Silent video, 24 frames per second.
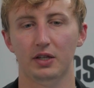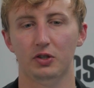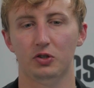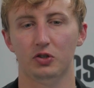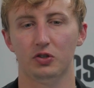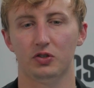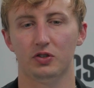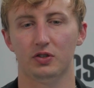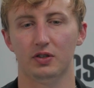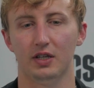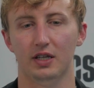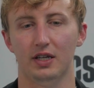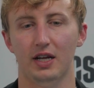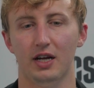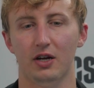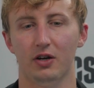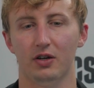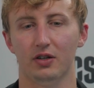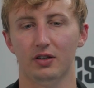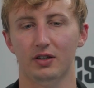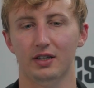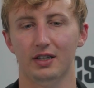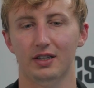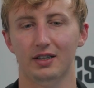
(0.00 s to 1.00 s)
think just
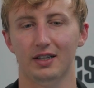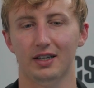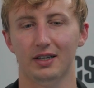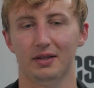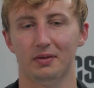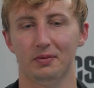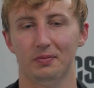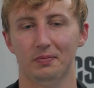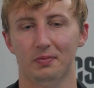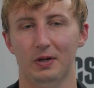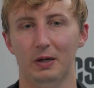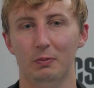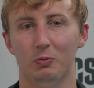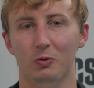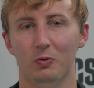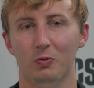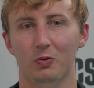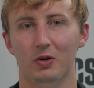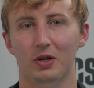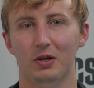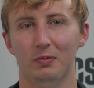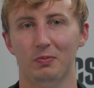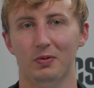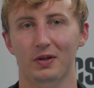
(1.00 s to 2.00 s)
inherently, like people
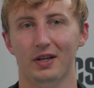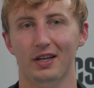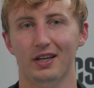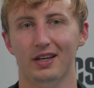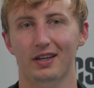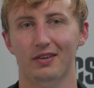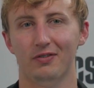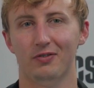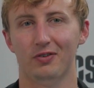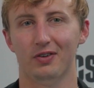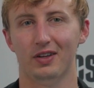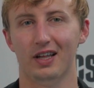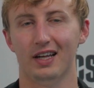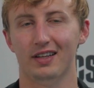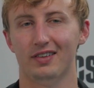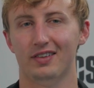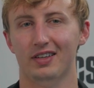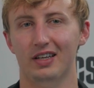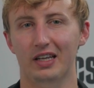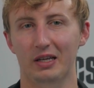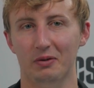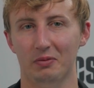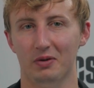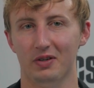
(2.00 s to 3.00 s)
want to play for that
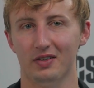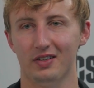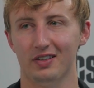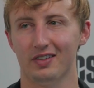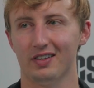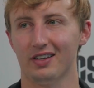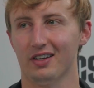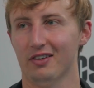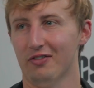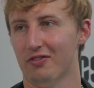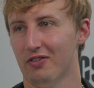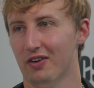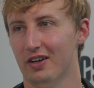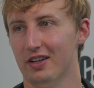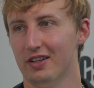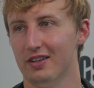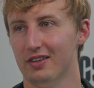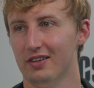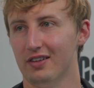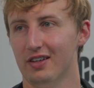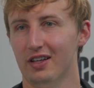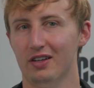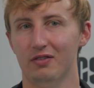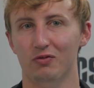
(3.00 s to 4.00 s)
team because it's like a
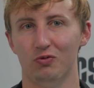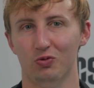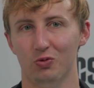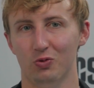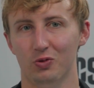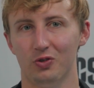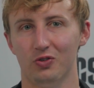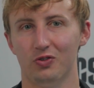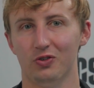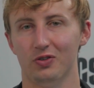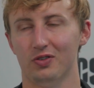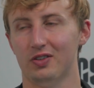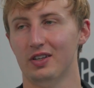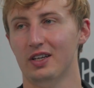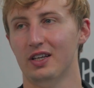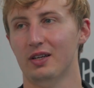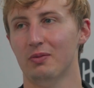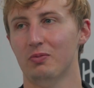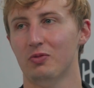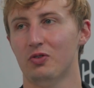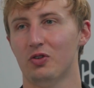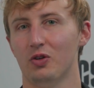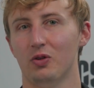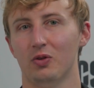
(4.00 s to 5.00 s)
fun influencer
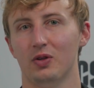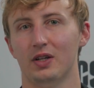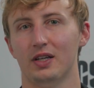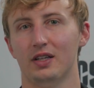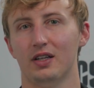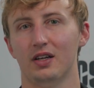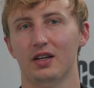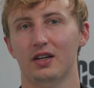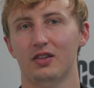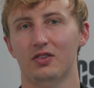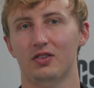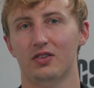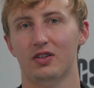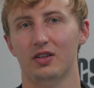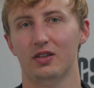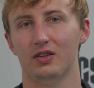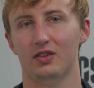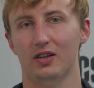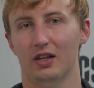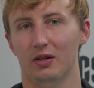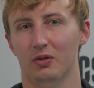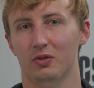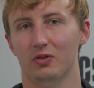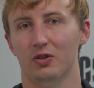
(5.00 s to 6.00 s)
team. So like
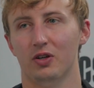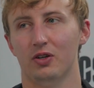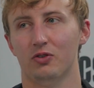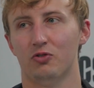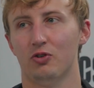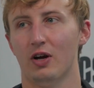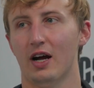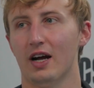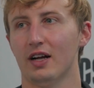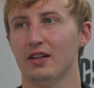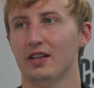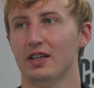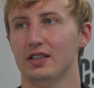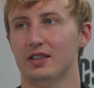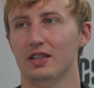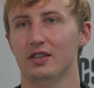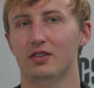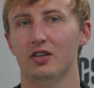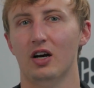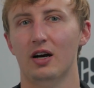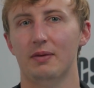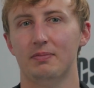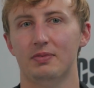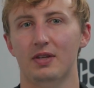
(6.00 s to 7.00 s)
they'll attract like the
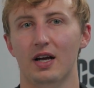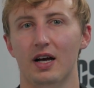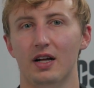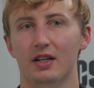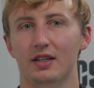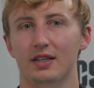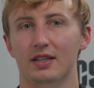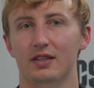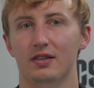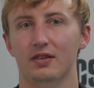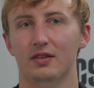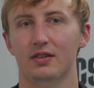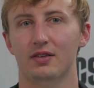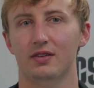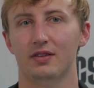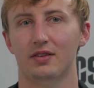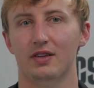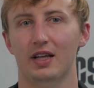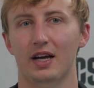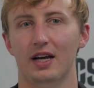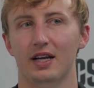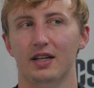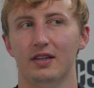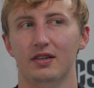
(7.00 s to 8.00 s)
top talent
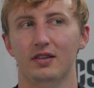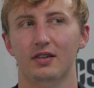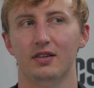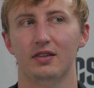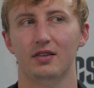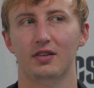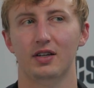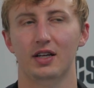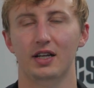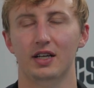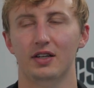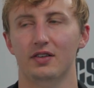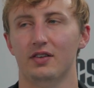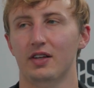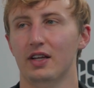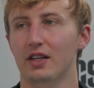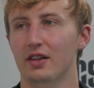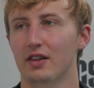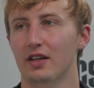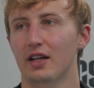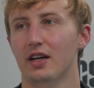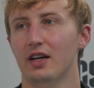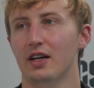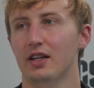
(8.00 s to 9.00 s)
that is
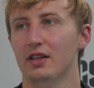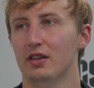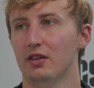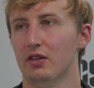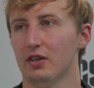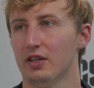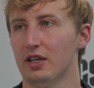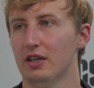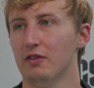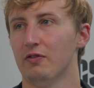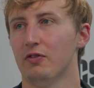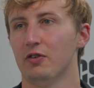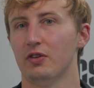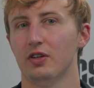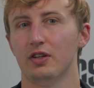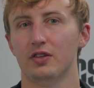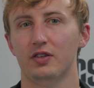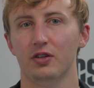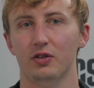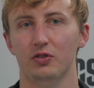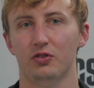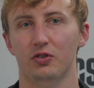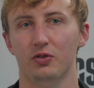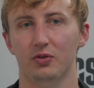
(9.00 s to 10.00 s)
in the and looking for the
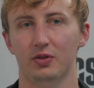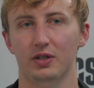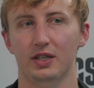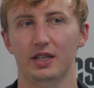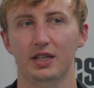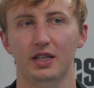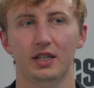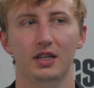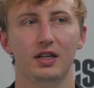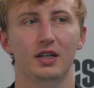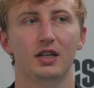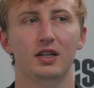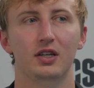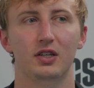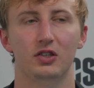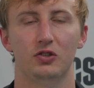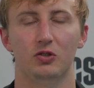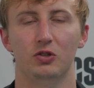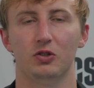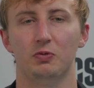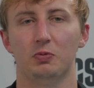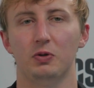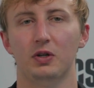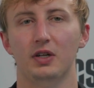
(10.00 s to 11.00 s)
tier 2 league.
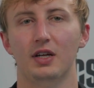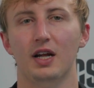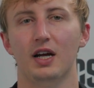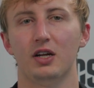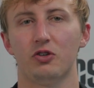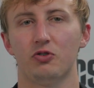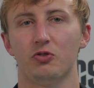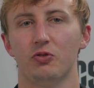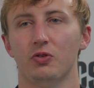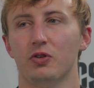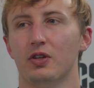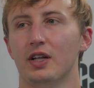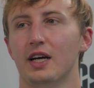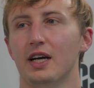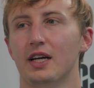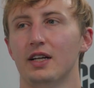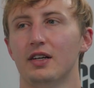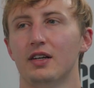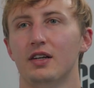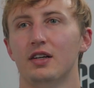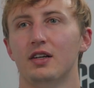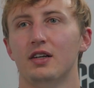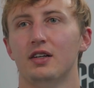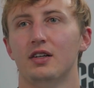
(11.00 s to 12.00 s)
So it's pretty natural
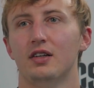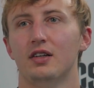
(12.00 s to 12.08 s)
that